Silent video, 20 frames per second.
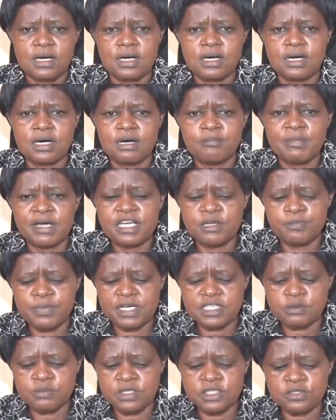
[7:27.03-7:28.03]
My
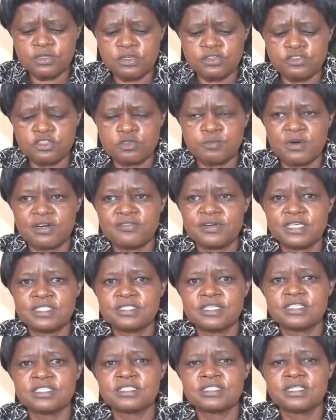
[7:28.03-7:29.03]
department also
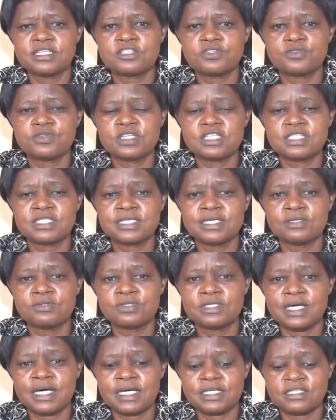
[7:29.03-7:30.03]
supervises the Students'
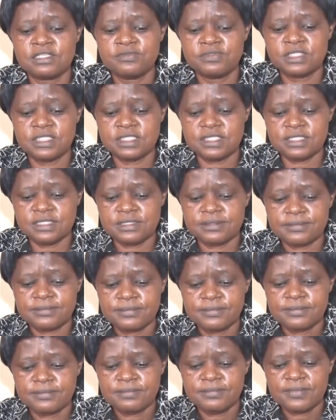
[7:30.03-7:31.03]
Guild activities.
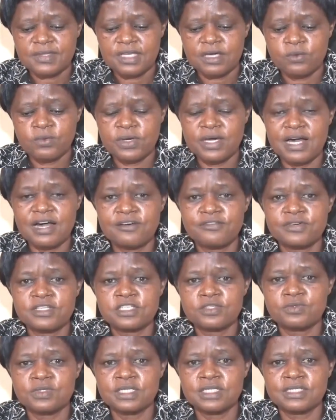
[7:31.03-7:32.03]
We have a
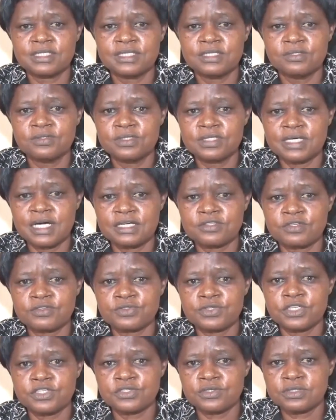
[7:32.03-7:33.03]
Student Guild
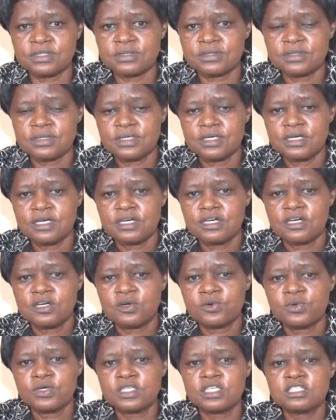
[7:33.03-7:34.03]
Association
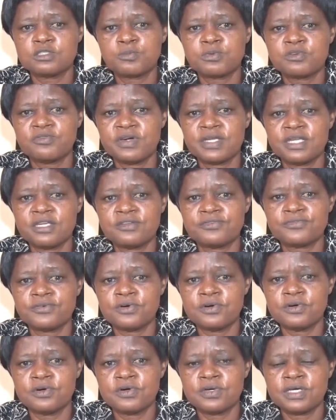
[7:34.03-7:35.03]
which is provided
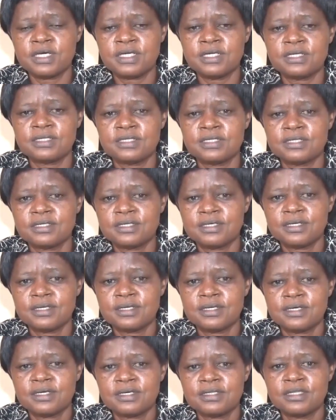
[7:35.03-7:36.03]
for in
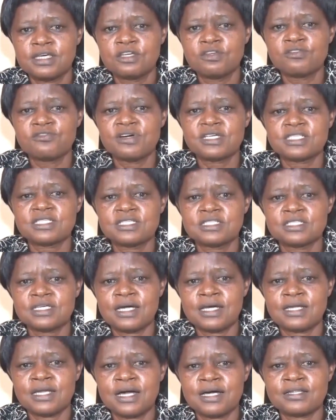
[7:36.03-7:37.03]
the Universities
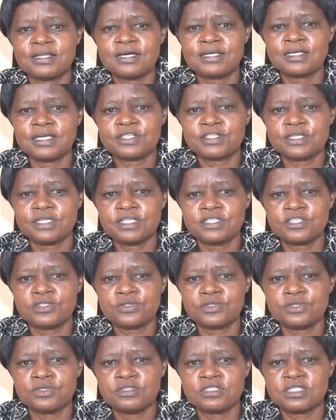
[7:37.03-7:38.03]
and Other Tertiary
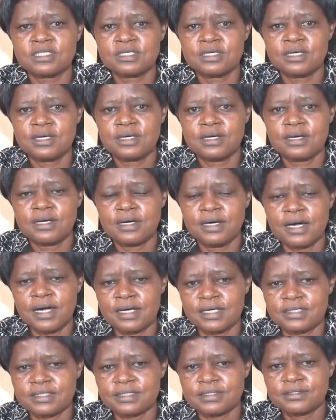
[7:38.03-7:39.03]
Institutions
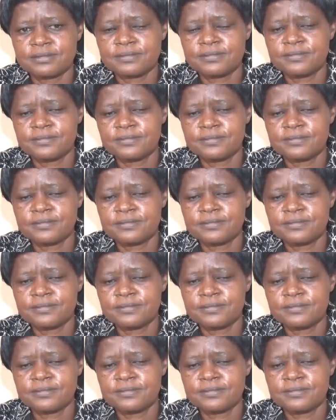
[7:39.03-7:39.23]
Act.